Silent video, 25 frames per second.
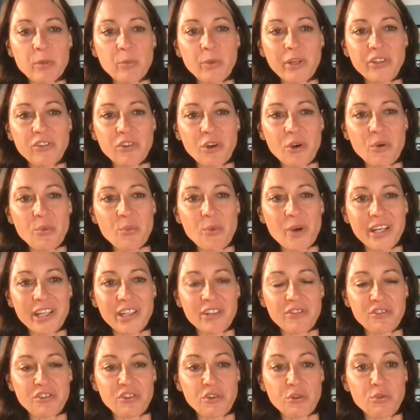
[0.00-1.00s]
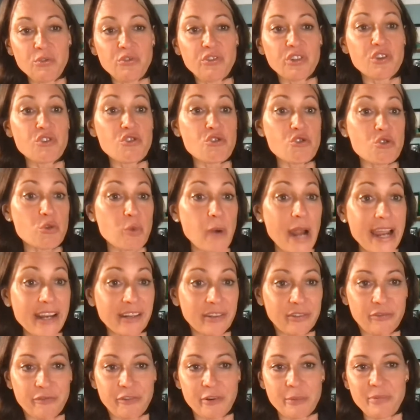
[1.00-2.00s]
We don't want it to detract
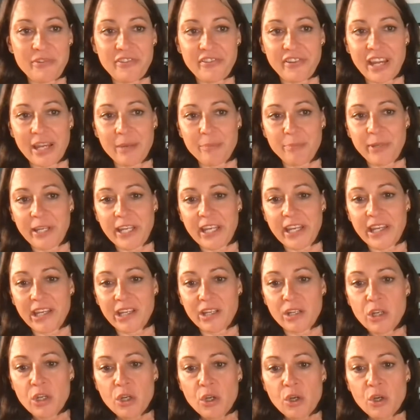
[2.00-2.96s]
from St. Pete.